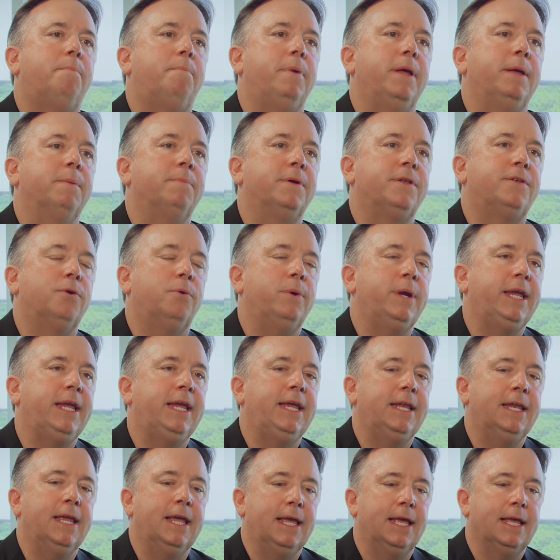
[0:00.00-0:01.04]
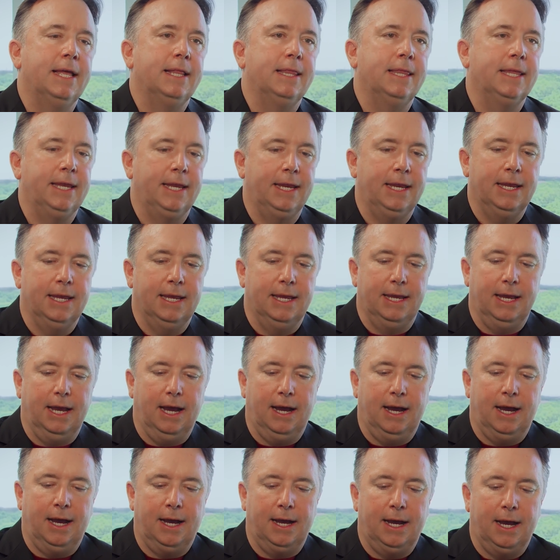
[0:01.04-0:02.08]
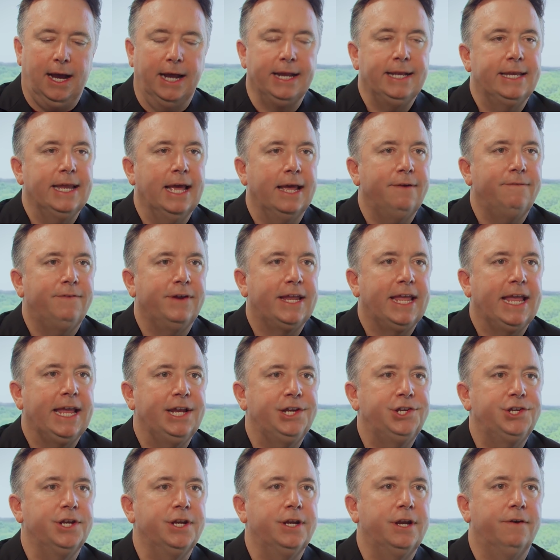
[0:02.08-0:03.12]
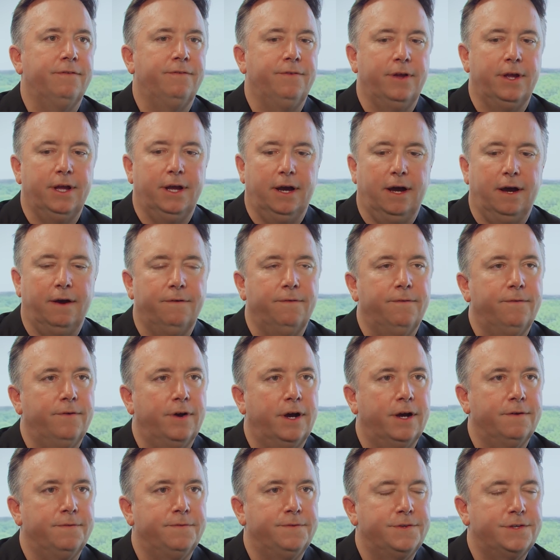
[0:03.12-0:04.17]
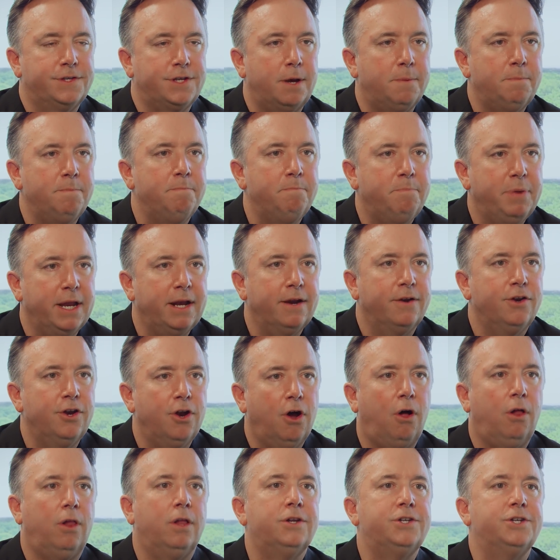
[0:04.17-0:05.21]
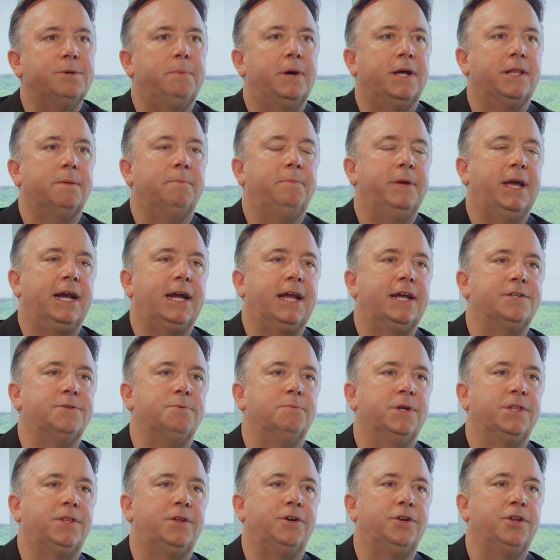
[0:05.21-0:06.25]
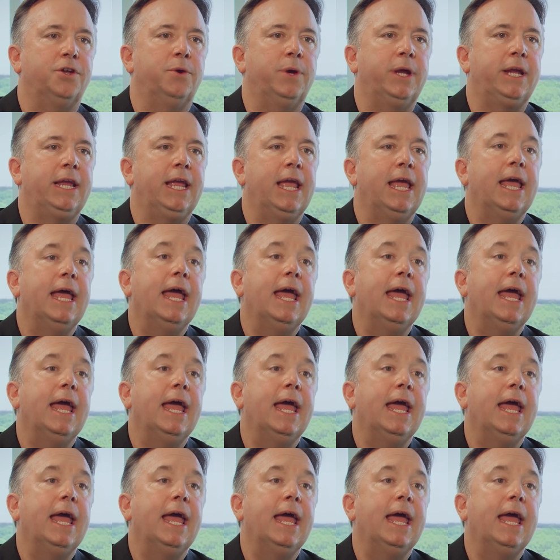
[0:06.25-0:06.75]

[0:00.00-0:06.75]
in between the uh, identification of, of, of some bit of knowledge about the bad guys and what they're doing